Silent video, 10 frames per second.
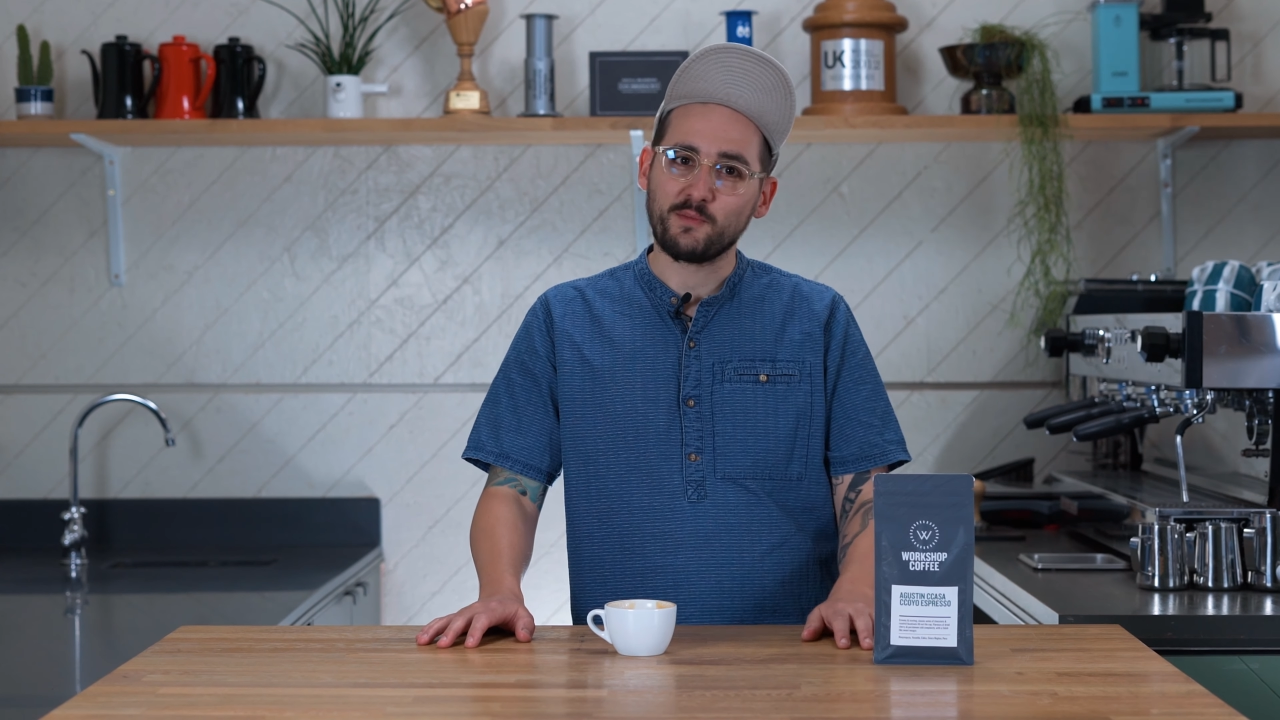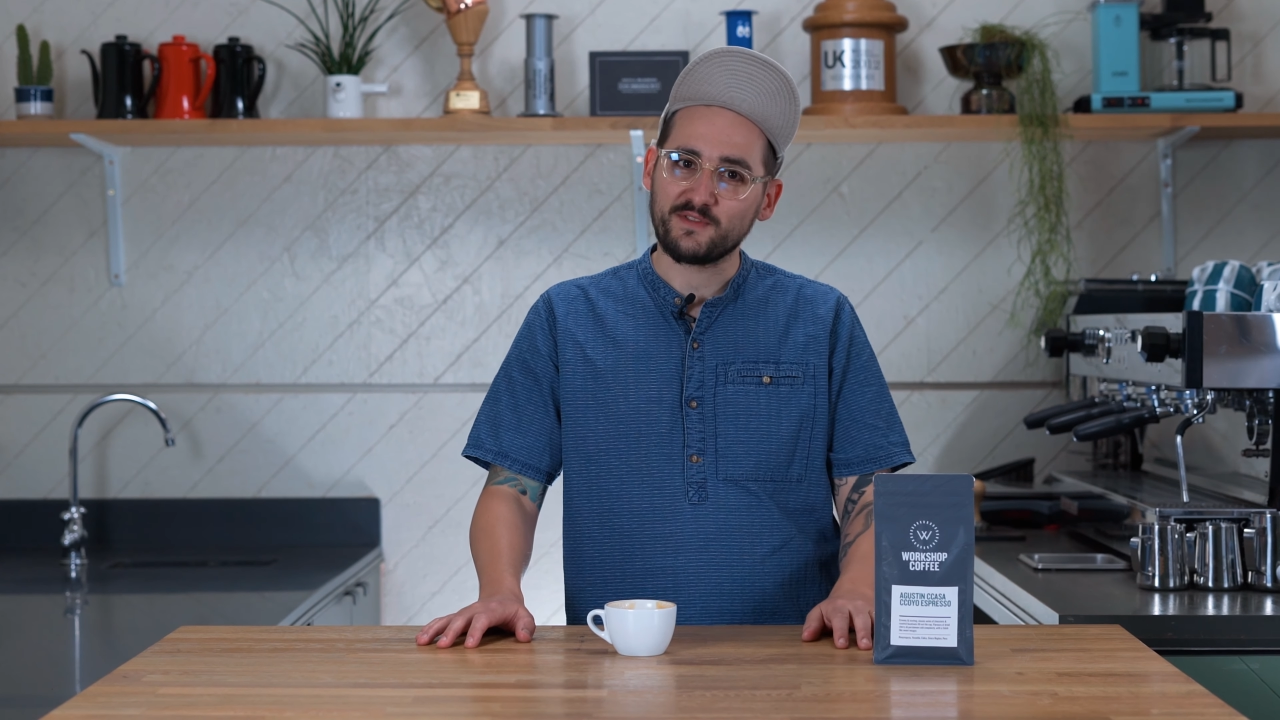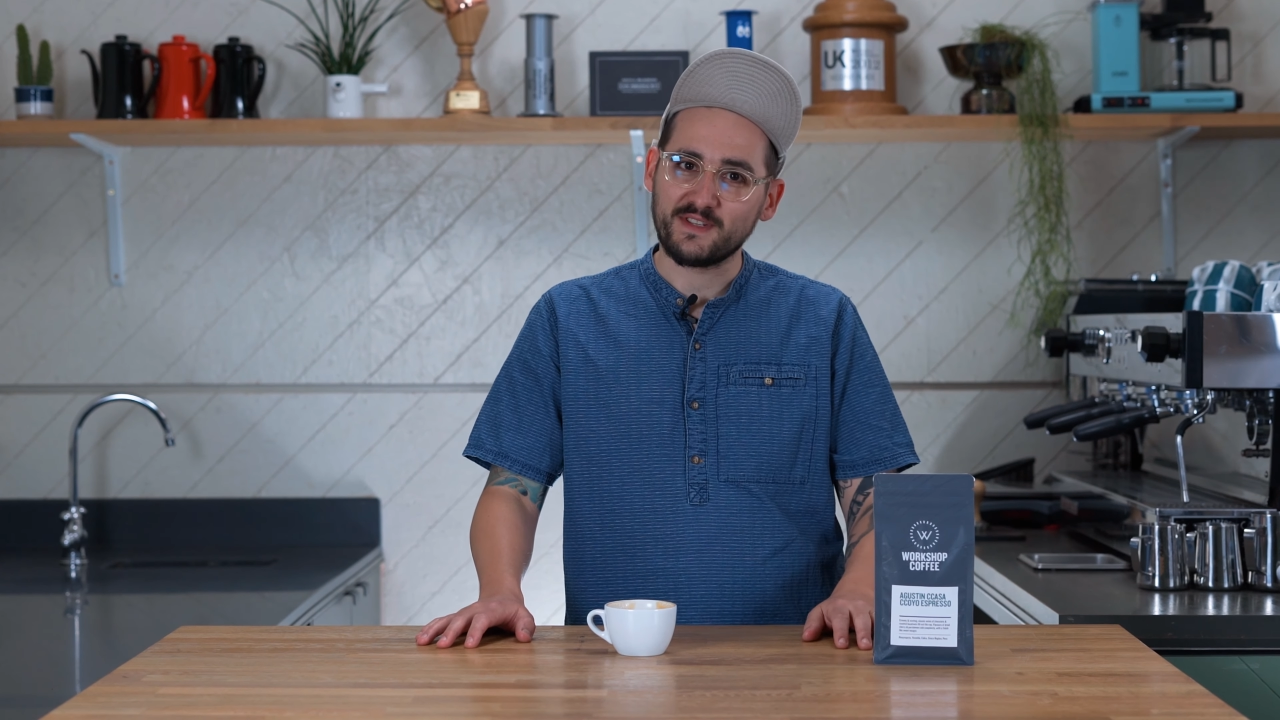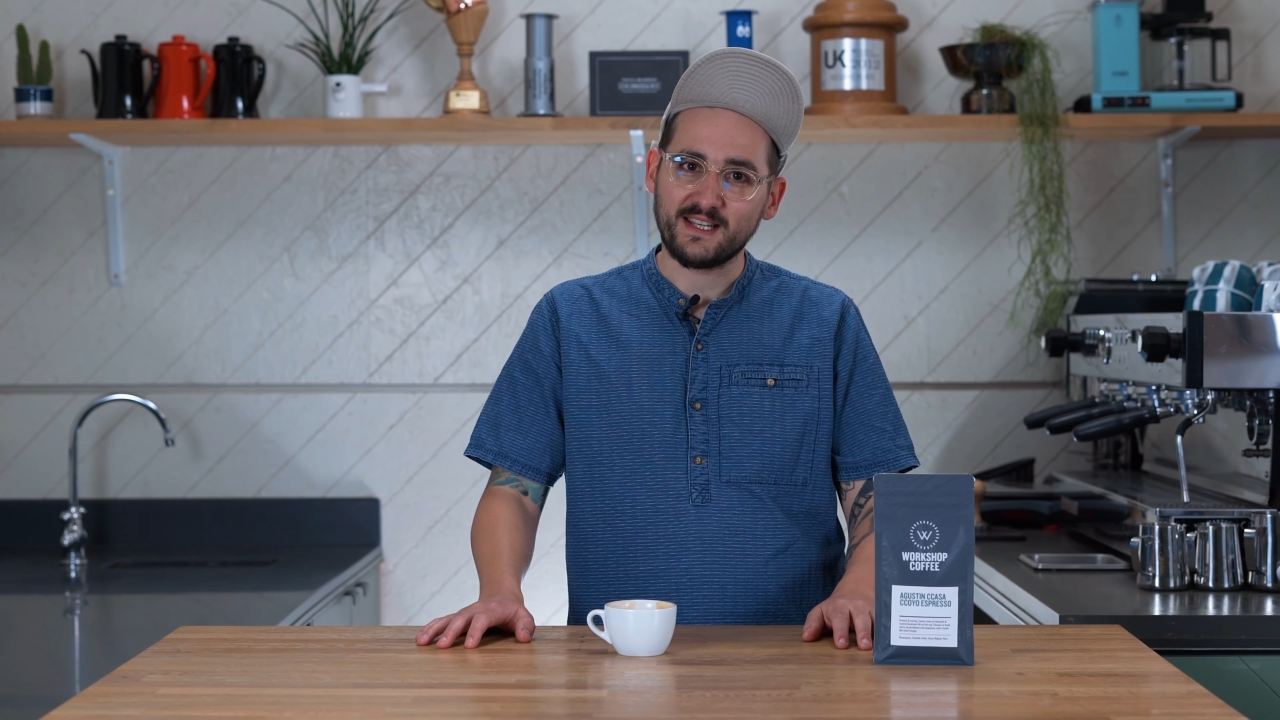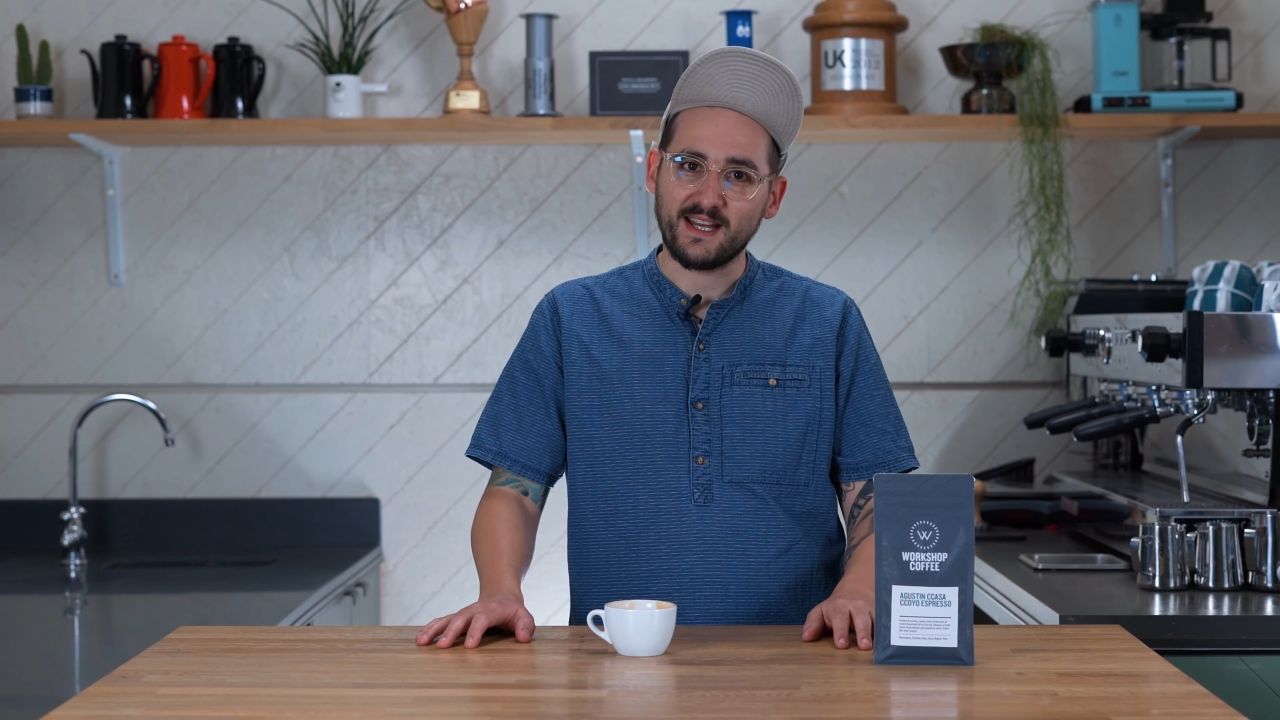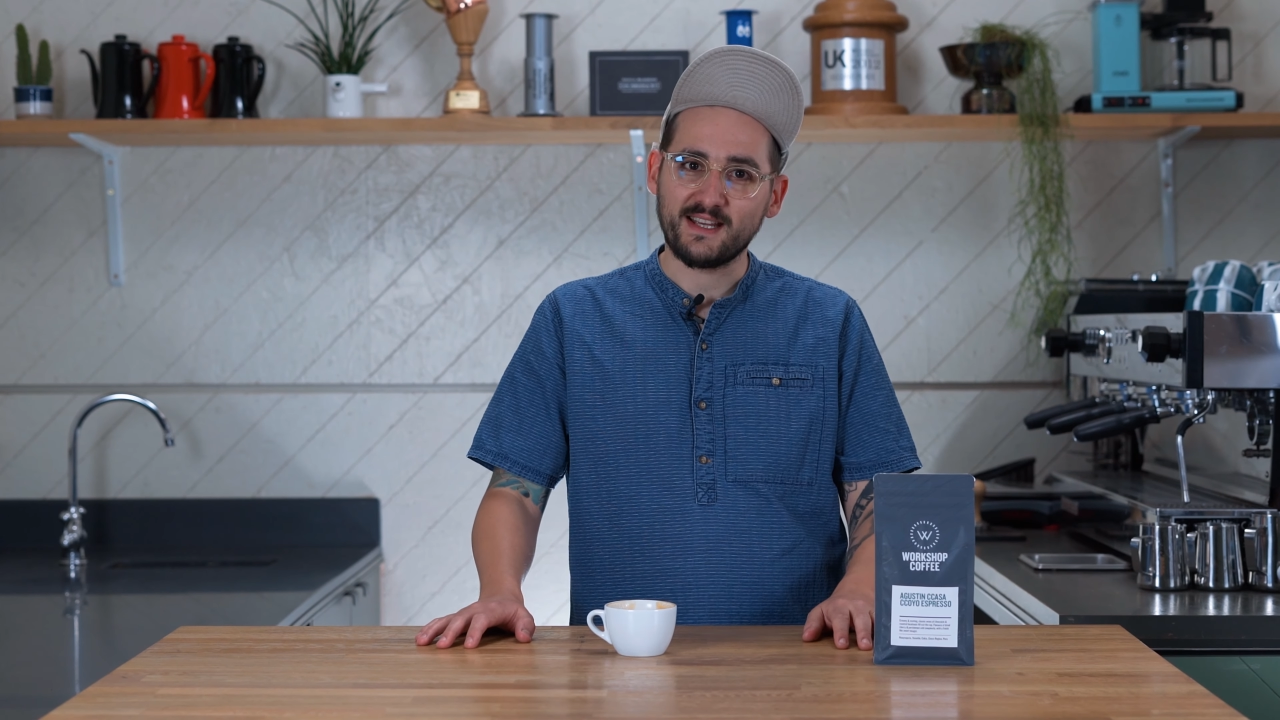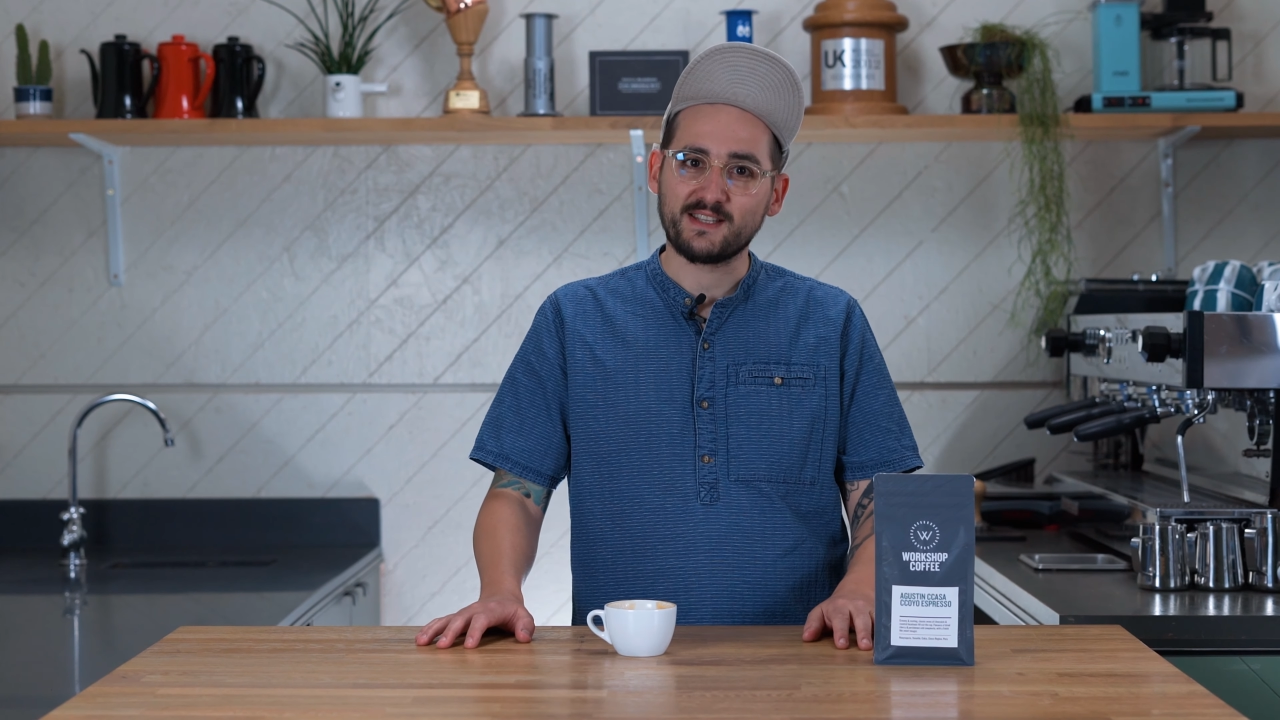us for today.